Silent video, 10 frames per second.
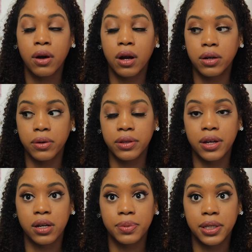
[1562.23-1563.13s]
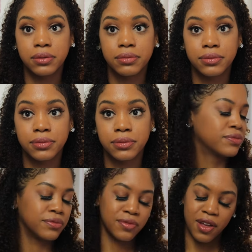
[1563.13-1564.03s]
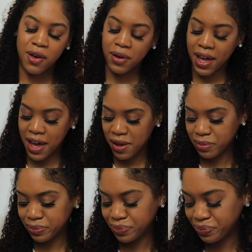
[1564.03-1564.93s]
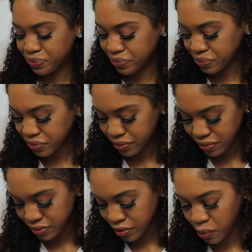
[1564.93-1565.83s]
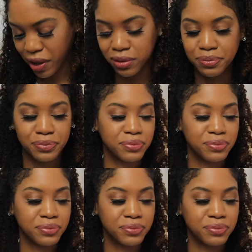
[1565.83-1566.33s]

or go to therapy. Okay. Well,